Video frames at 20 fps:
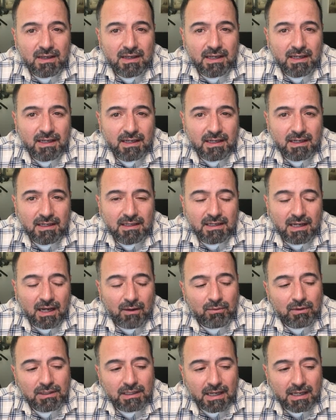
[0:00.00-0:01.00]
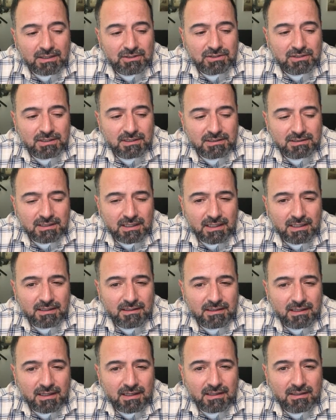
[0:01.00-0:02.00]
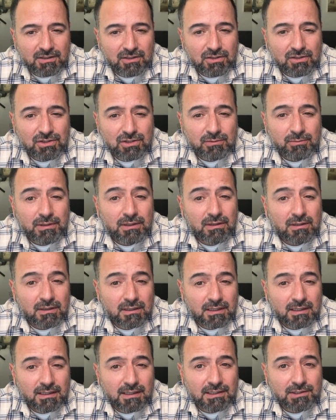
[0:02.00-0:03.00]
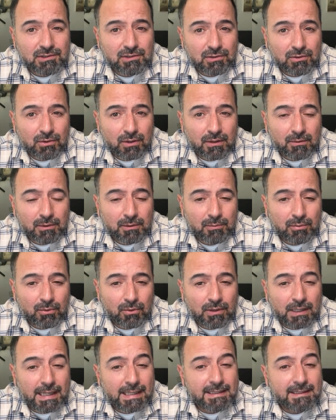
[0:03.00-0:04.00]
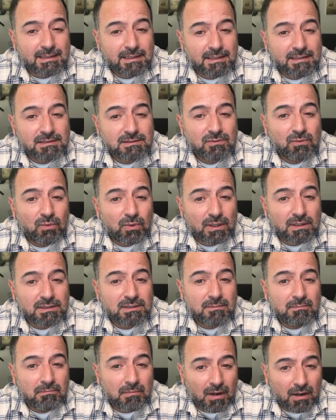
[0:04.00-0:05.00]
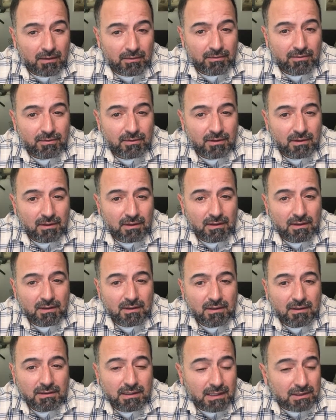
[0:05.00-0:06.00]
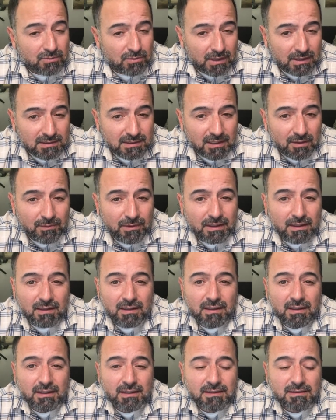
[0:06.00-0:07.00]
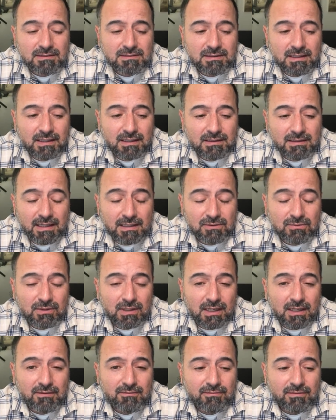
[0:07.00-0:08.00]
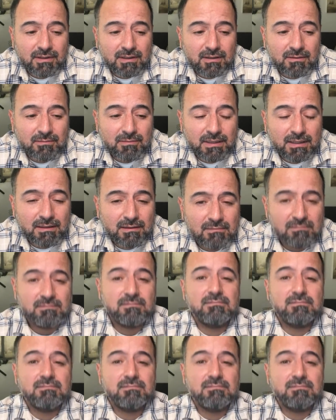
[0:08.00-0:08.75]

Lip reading: And I would actually say that you should be looking at your credit report at least once a month. That's what I tell my clients, and that's what I've been